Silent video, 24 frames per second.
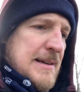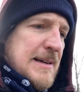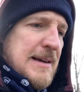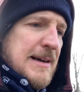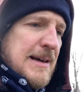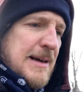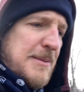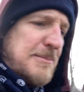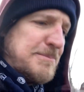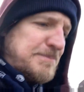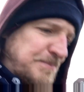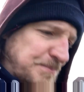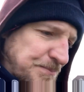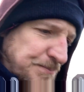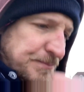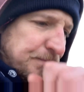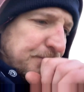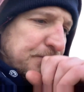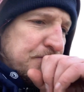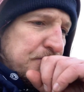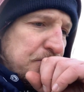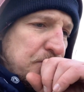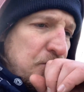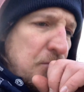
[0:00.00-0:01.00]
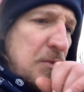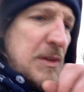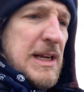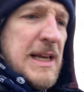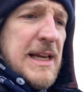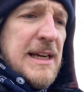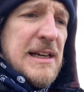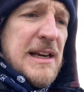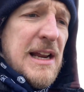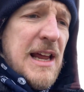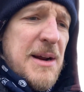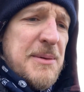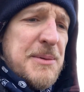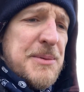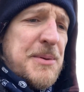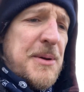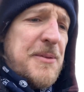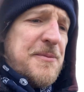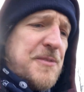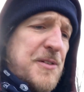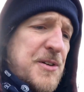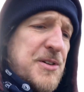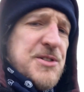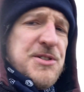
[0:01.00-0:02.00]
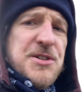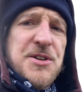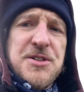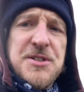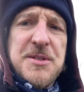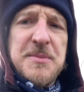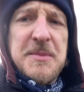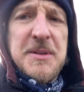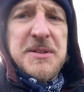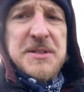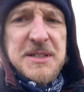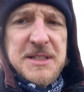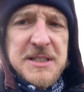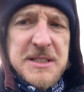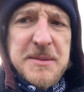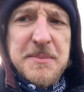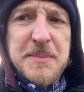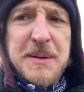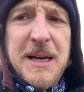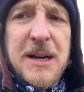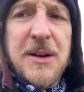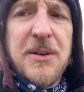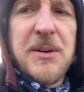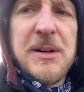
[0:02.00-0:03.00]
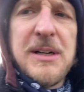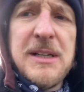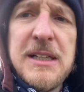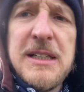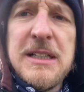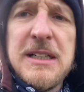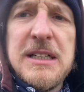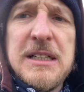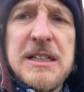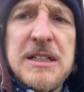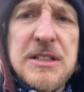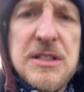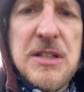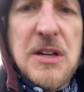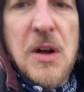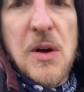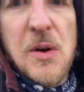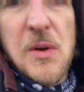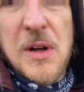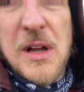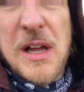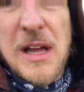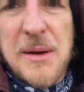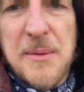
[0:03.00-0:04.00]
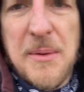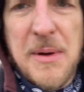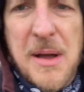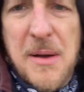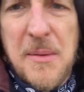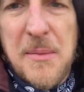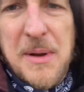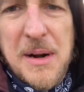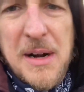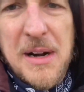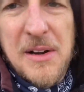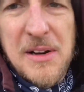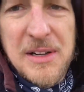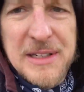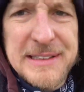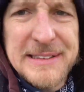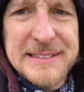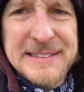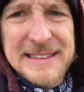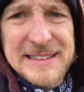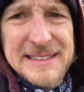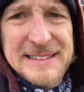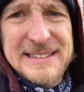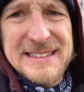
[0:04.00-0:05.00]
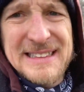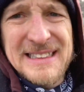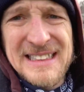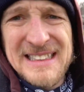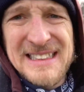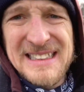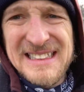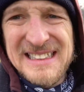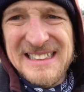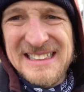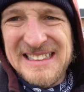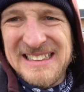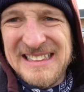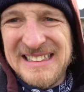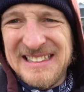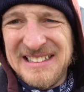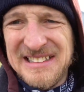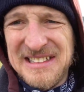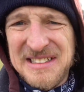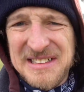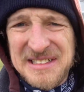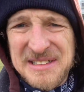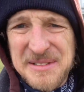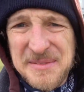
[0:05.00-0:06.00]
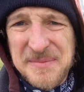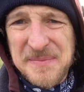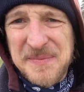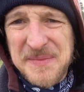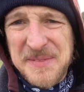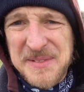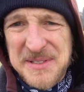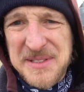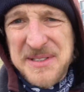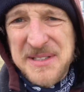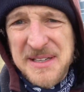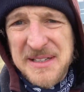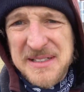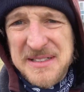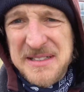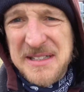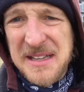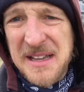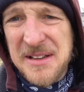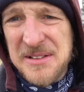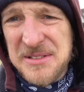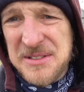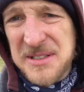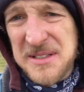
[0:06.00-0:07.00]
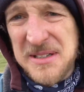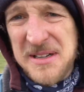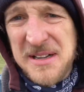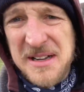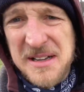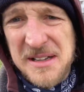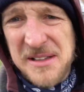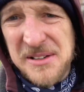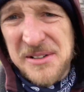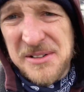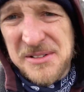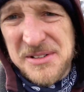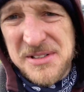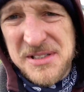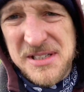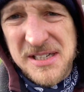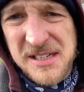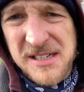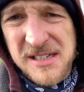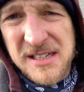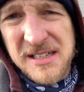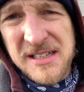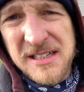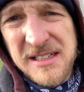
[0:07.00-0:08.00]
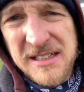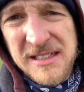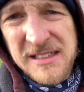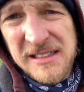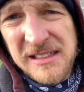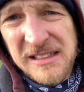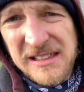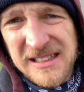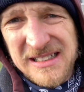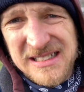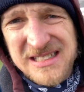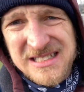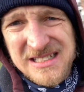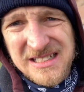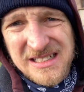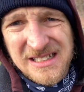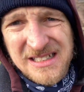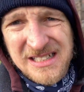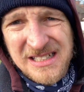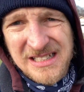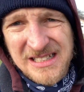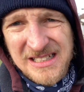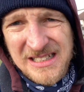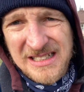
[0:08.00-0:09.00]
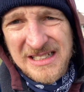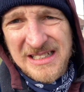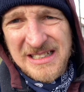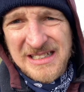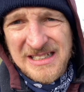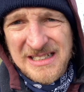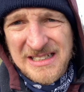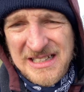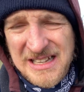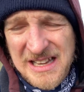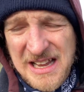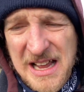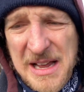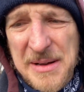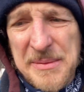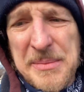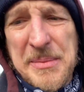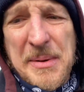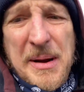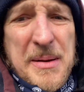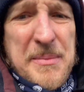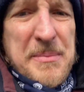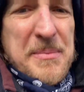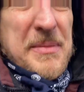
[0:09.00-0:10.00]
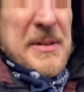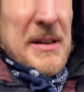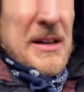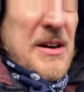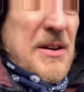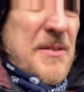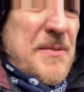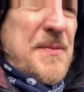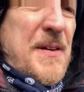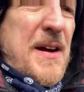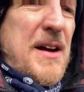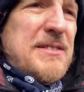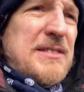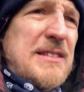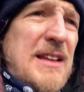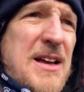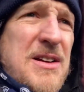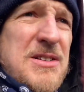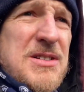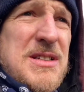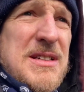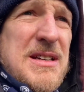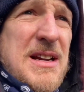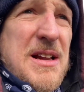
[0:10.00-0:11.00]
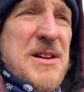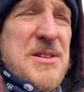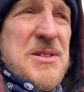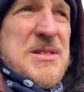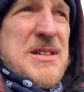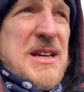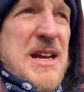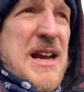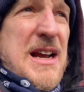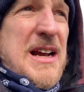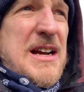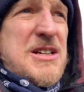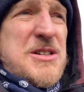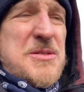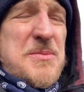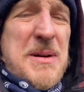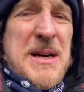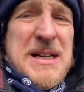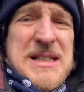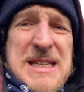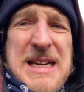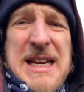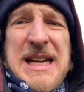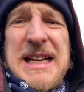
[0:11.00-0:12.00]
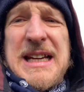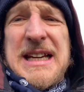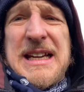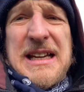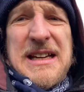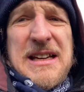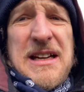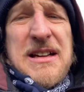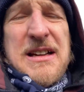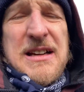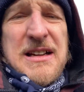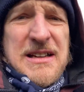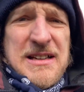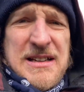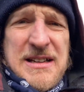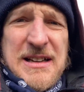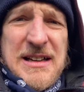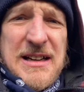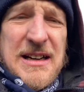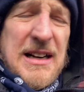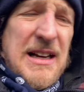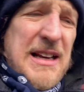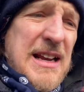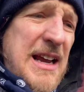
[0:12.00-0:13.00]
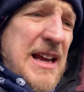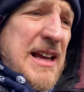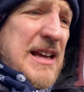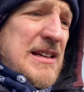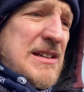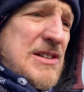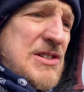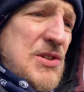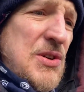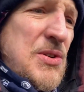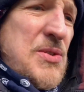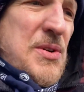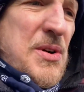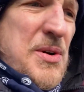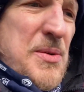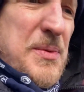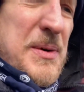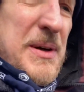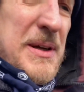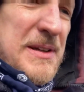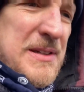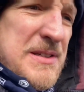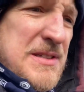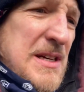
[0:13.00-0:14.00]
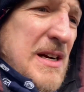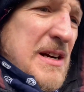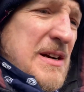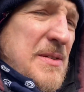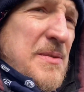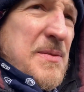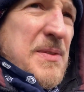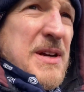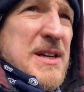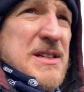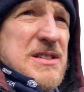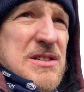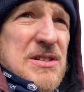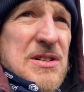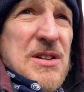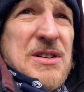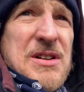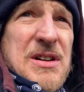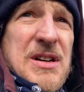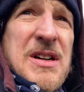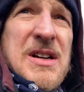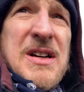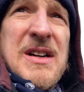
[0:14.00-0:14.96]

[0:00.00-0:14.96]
um, in line with what First Church of Music is about. So I, I want to look at this $6,000 listed. I, I, you know, $5,000 cash might take it. And again, to a real estate investor,